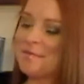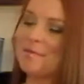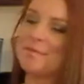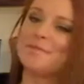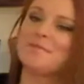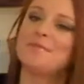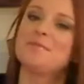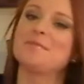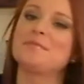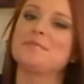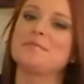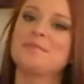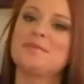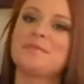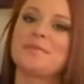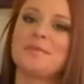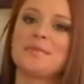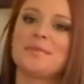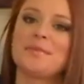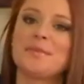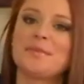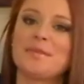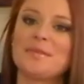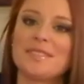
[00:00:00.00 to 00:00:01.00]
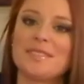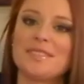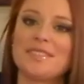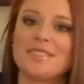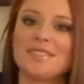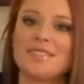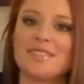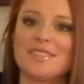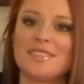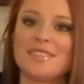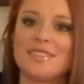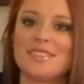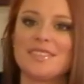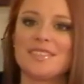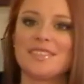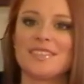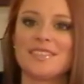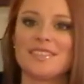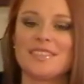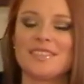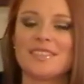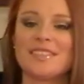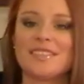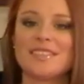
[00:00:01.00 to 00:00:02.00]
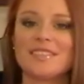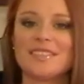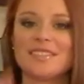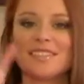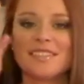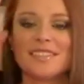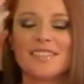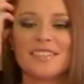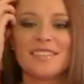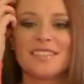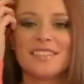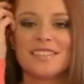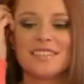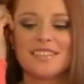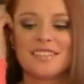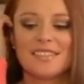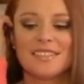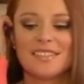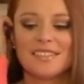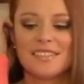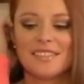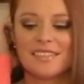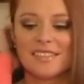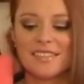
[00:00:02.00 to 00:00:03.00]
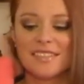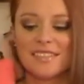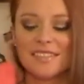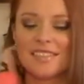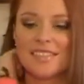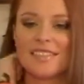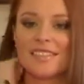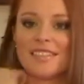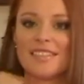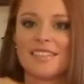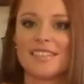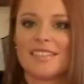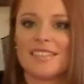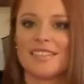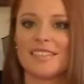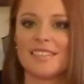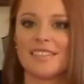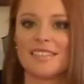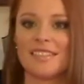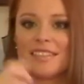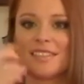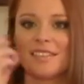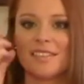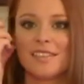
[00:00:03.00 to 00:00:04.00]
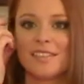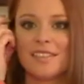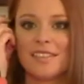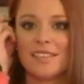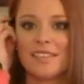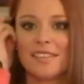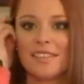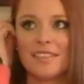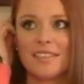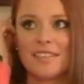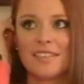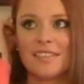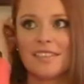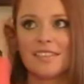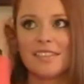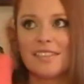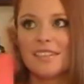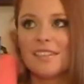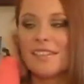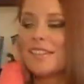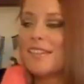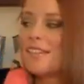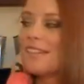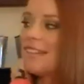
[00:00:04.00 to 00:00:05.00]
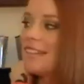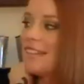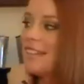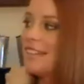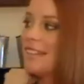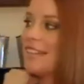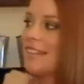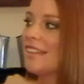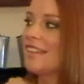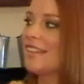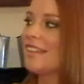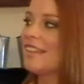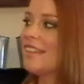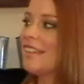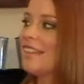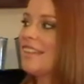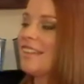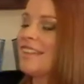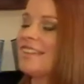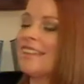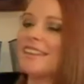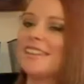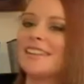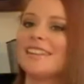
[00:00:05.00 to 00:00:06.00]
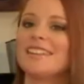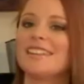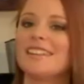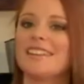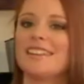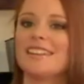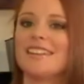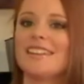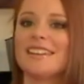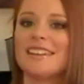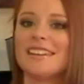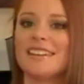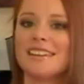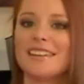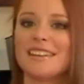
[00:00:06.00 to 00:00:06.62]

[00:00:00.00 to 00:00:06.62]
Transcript: (not speaking)